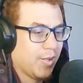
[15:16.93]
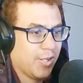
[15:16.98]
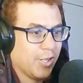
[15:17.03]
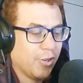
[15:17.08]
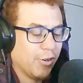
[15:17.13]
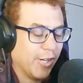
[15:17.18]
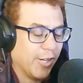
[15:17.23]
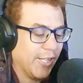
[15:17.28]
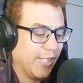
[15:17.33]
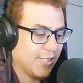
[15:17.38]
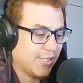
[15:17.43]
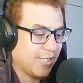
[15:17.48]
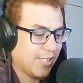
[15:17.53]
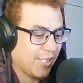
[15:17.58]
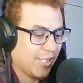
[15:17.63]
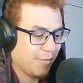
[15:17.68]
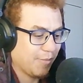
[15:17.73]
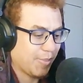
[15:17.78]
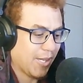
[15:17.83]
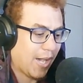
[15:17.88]
the
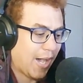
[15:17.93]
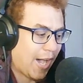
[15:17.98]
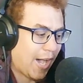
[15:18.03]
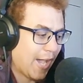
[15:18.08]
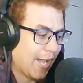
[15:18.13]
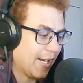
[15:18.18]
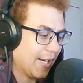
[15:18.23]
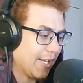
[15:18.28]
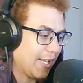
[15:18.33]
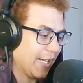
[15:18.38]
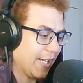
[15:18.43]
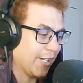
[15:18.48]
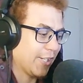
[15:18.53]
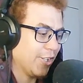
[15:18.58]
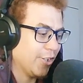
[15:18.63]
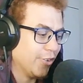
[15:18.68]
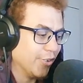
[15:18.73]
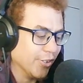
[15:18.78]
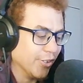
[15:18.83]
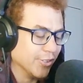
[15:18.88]
reasoning behind like
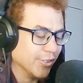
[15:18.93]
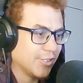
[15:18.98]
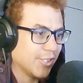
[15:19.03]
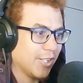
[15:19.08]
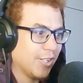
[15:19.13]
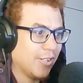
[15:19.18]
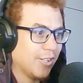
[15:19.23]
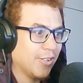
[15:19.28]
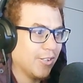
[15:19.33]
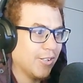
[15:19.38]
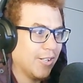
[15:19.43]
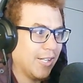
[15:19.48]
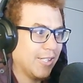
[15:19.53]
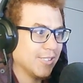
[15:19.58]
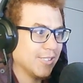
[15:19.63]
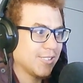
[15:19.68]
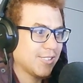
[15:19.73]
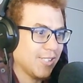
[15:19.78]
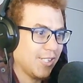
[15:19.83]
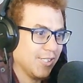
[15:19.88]
Naruto
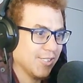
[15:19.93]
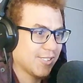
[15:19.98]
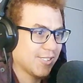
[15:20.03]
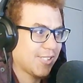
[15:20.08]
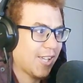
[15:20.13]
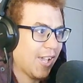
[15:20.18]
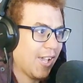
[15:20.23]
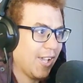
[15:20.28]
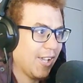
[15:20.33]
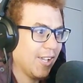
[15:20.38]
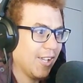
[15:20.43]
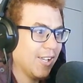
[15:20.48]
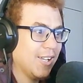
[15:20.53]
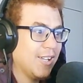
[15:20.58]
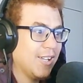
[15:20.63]
and Sasuke